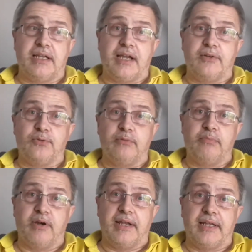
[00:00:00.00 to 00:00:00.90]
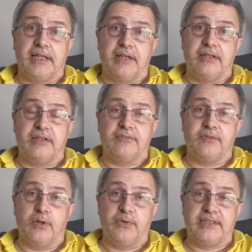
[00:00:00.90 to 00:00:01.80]
800 by the
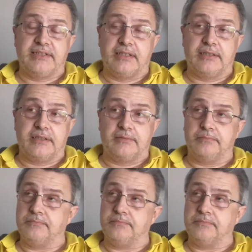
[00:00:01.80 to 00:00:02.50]
following Sunday.